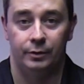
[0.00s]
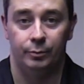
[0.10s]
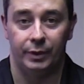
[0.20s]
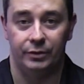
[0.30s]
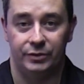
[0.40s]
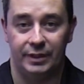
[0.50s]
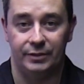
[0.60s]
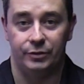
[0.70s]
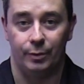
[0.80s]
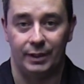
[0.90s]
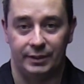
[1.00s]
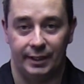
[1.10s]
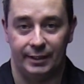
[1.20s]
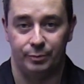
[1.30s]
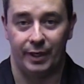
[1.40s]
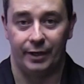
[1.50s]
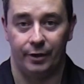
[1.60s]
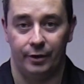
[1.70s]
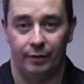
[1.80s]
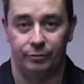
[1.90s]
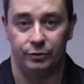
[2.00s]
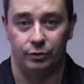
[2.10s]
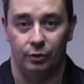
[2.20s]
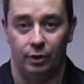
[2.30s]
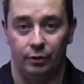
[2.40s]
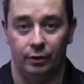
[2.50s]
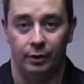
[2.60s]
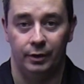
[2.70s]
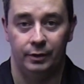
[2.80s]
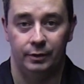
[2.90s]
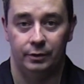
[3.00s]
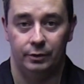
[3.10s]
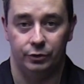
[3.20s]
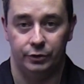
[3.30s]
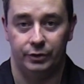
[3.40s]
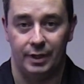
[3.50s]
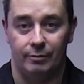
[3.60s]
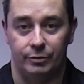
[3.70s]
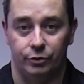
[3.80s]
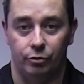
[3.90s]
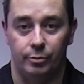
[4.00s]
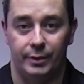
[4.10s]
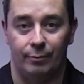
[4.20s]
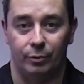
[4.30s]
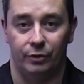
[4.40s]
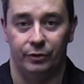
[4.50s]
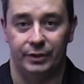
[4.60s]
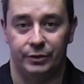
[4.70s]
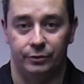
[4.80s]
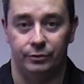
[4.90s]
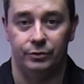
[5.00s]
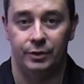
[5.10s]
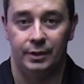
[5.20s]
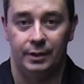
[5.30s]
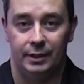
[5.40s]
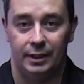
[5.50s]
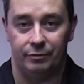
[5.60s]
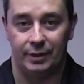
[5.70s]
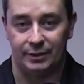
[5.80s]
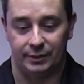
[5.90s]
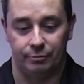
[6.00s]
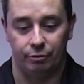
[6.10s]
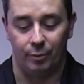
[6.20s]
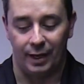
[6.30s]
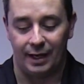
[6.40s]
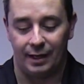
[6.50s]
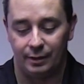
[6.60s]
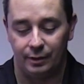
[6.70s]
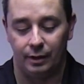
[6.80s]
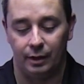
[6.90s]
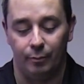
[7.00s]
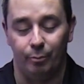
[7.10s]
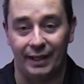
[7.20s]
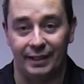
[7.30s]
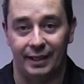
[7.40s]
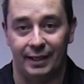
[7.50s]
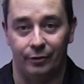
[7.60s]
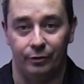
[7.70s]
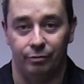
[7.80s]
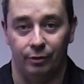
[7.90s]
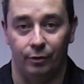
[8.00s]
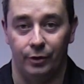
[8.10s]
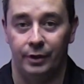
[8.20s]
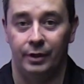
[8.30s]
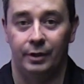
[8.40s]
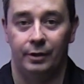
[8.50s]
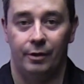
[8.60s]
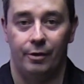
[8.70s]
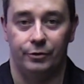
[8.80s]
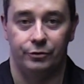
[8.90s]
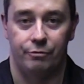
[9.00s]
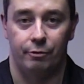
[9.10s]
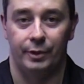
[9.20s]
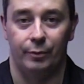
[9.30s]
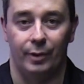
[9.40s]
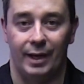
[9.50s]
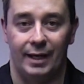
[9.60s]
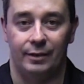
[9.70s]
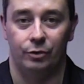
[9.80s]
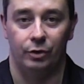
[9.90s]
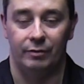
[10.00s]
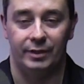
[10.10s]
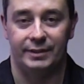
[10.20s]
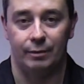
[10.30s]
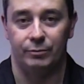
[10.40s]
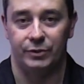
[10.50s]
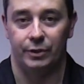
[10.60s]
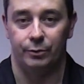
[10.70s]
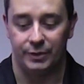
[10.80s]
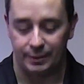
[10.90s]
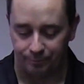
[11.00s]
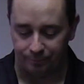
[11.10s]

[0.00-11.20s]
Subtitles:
because these do actually expire after so long, so you should never store them in damp conditions. If you actually drop that and bang it on the floor, just throw it away, don't even attempt to use it.